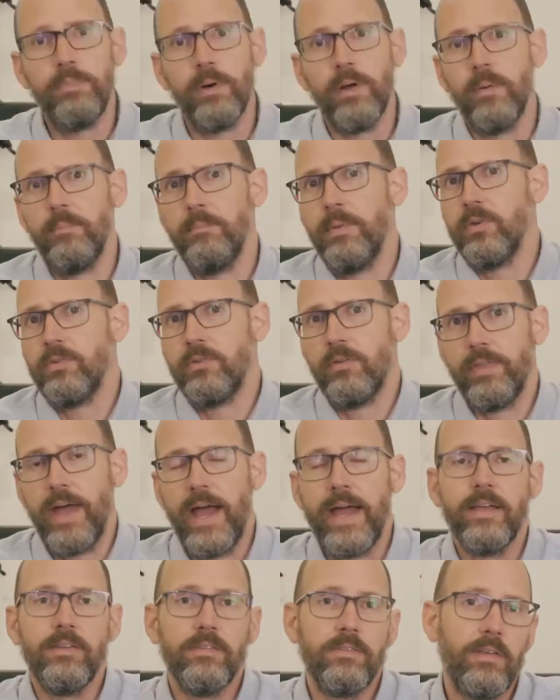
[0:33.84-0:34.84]
but most of
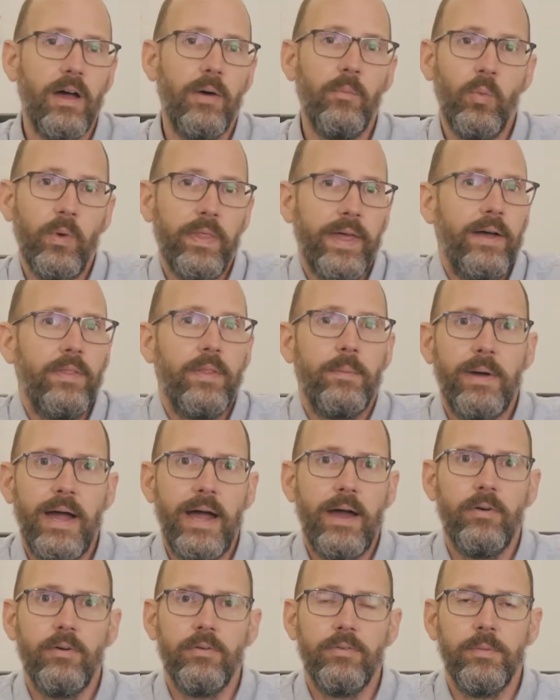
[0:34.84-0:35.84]
that is done without the
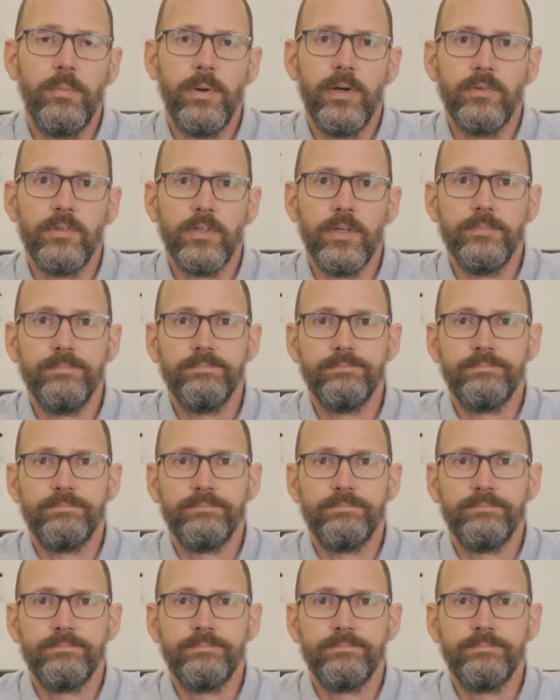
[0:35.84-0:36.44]
power of the motor.